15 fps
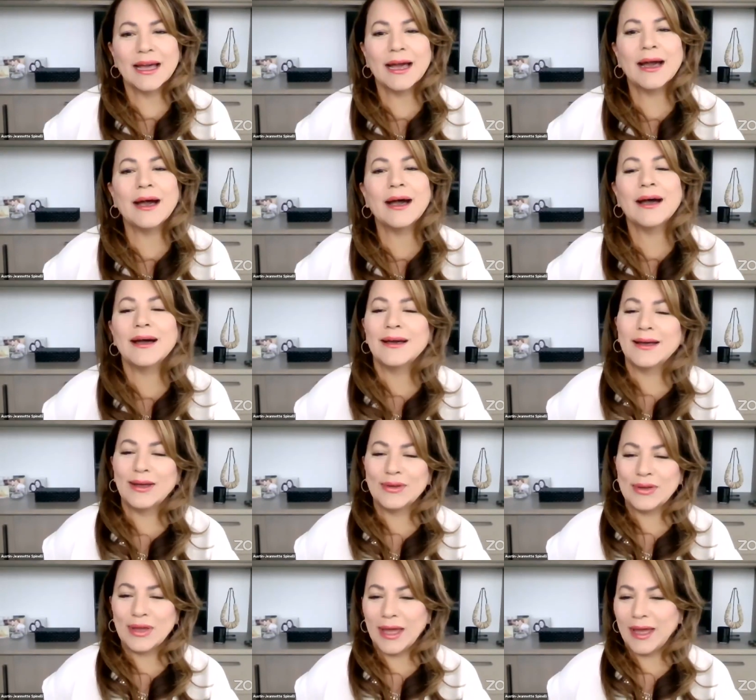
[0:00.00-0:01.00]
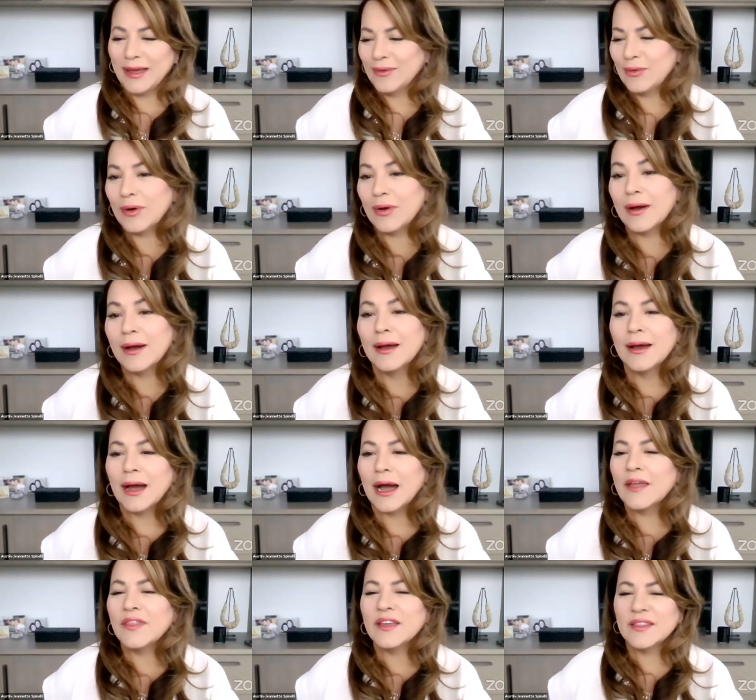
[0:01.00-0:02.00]
Okay. Well, I
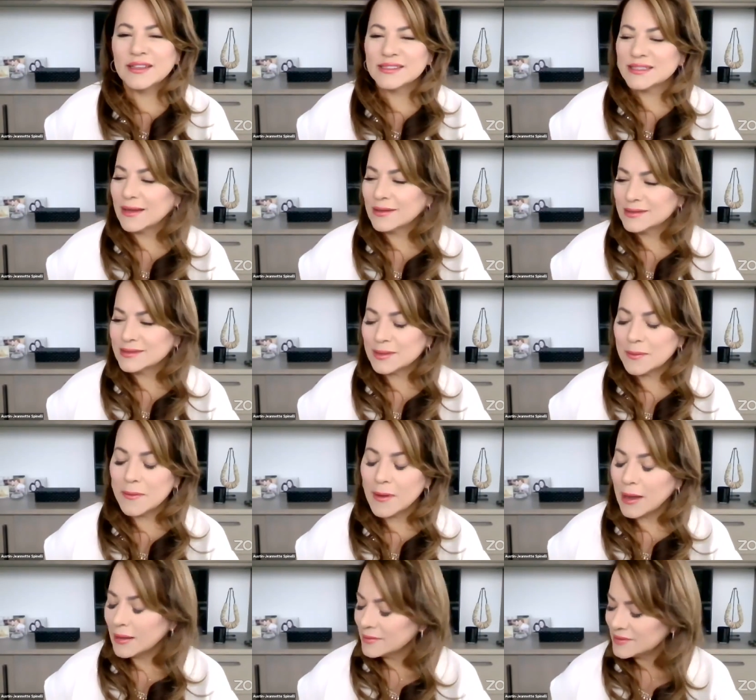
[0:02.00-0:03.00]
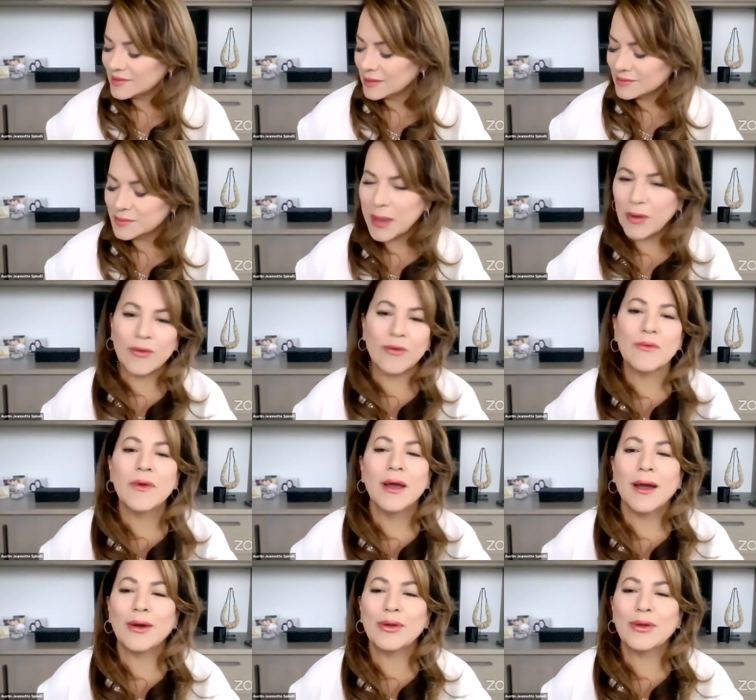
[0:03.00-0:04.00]
think that sounds better.
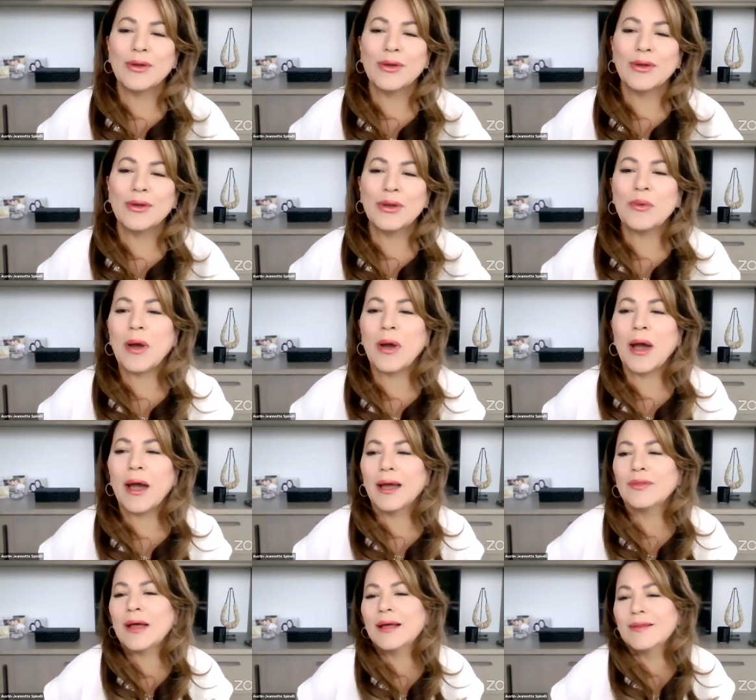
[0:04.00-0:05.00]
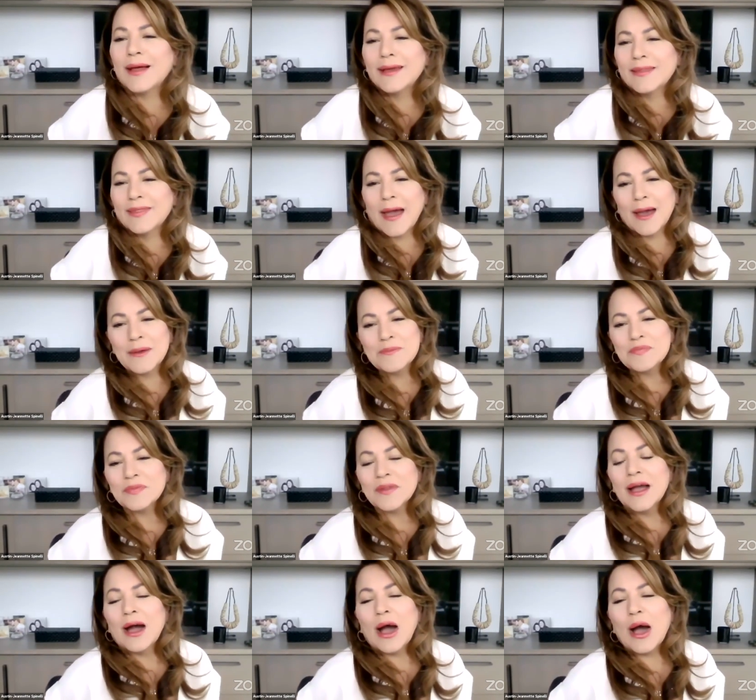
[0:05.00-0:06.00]
I don't know why. I like that.
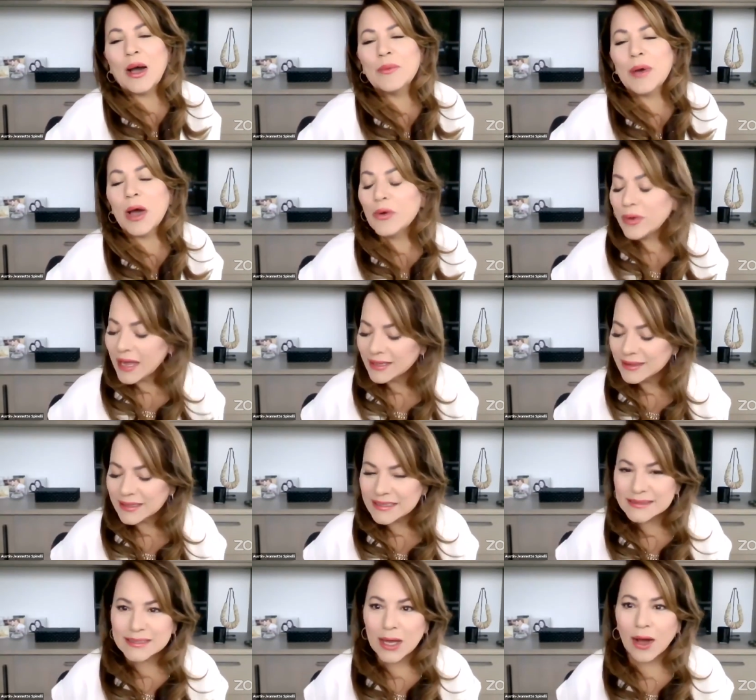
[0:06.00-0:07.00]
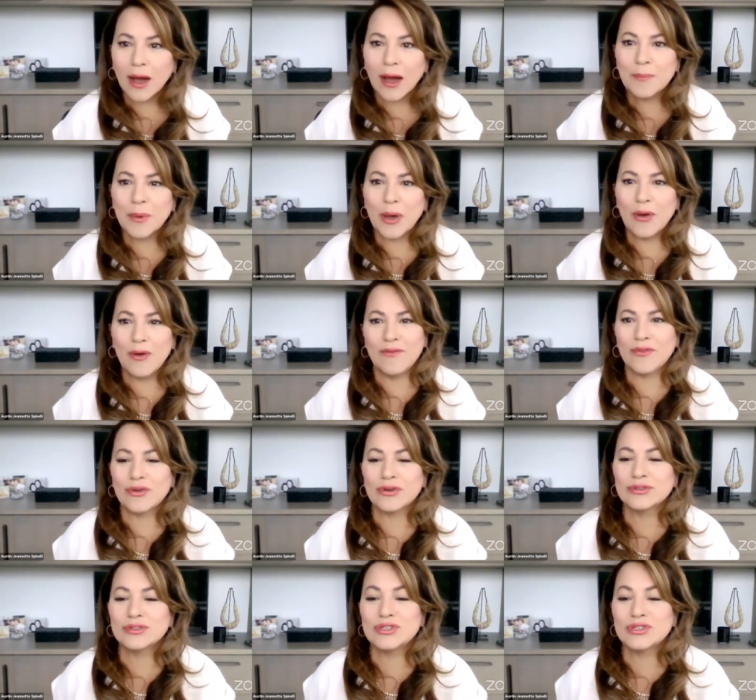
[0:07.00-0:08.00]
Okay, let's hop
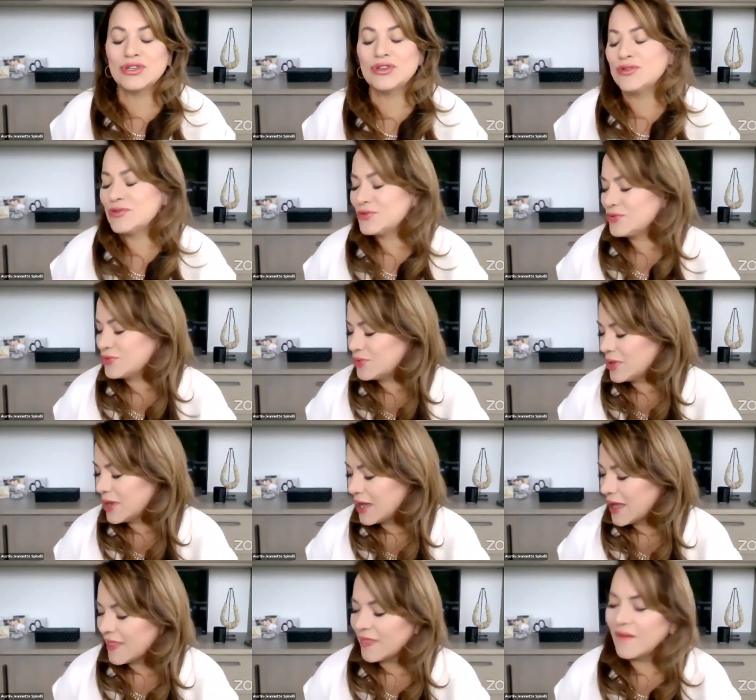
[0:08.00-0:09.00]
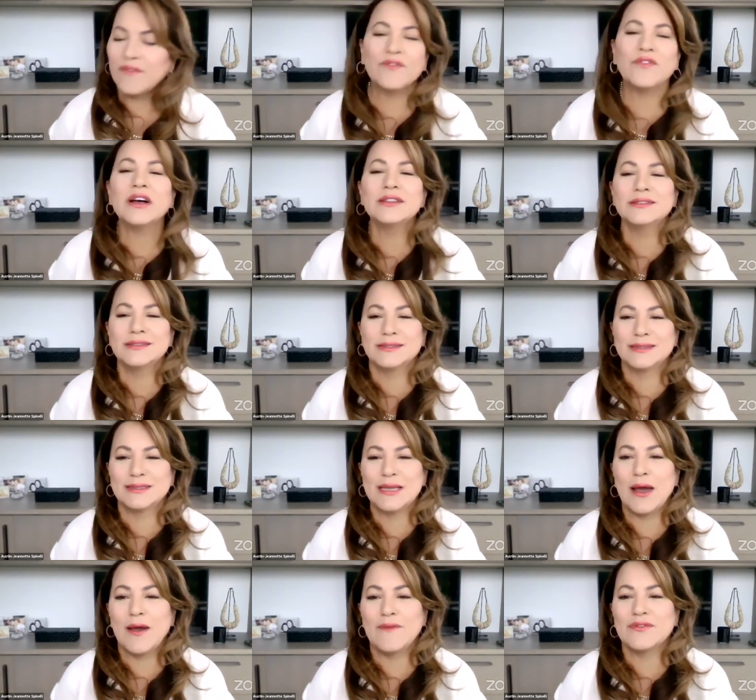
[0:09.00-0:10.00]
over to the fun
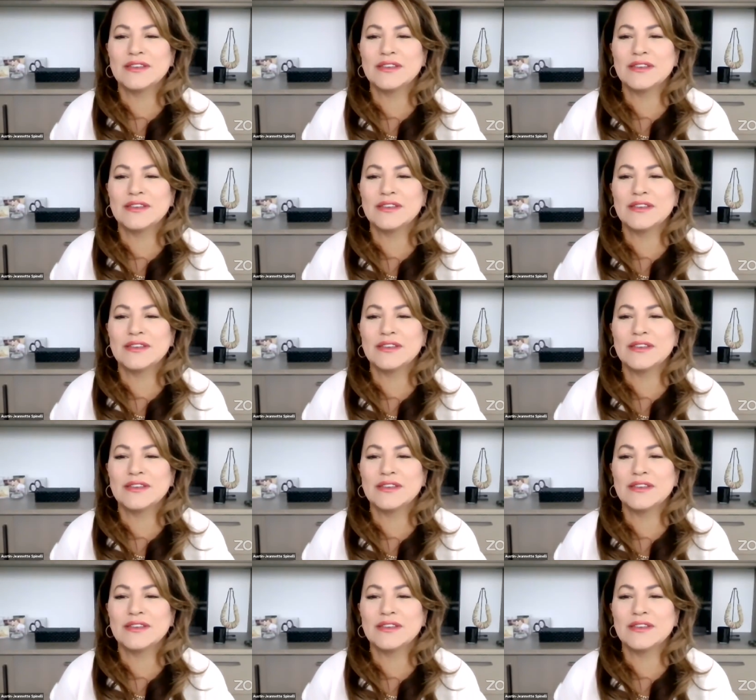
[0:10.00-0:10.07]
stuff.